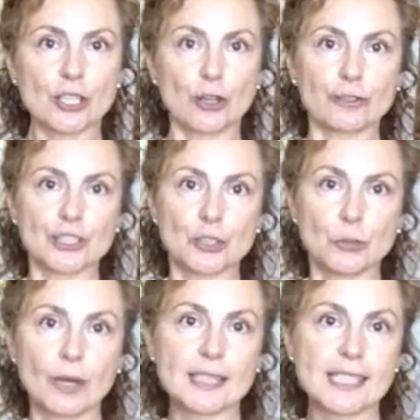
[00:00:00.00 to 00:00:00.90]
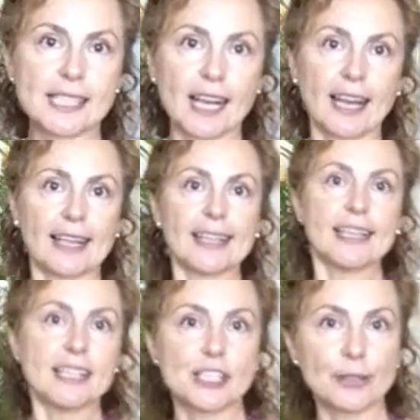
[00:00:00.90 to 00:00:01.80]
over to one side
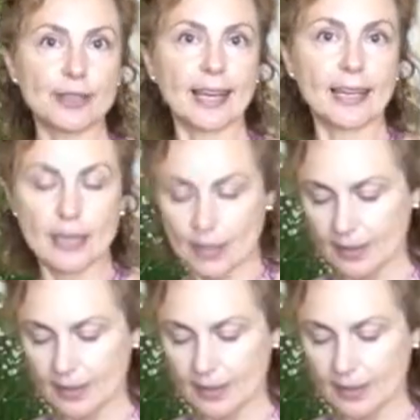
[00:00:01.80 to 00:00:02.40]
so that